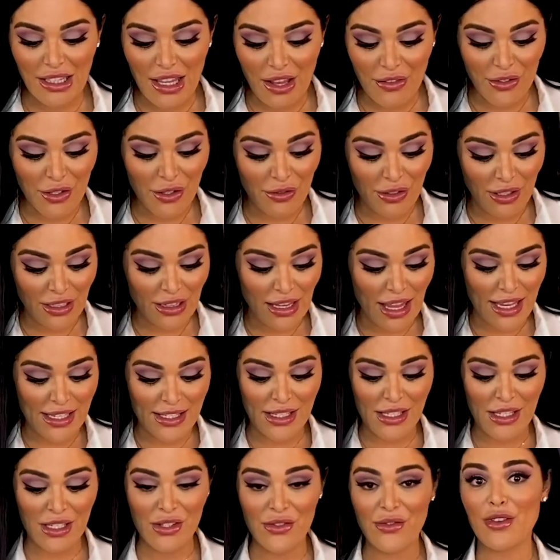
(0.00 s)
leftover
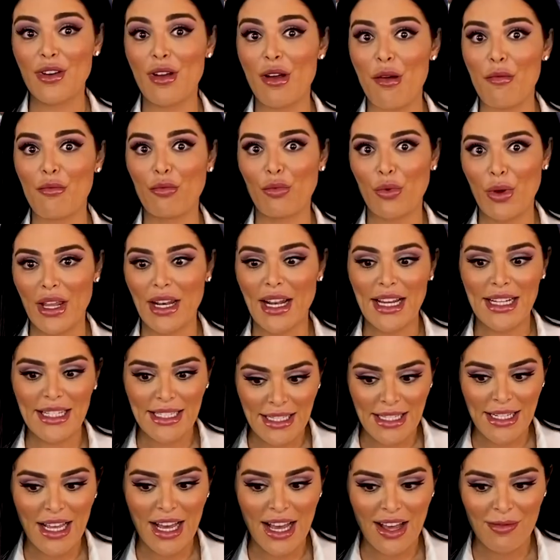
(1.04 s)
glasses from when I
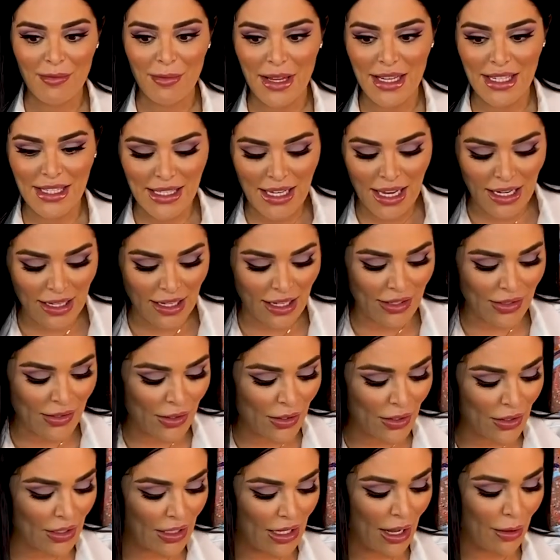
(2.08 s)
did have my side
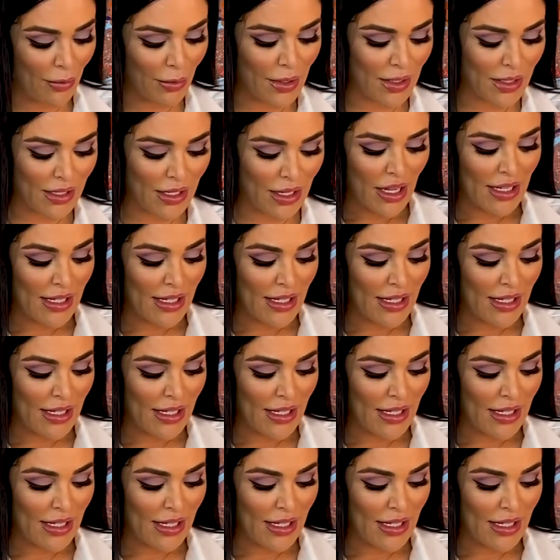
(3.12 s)
hustle and I was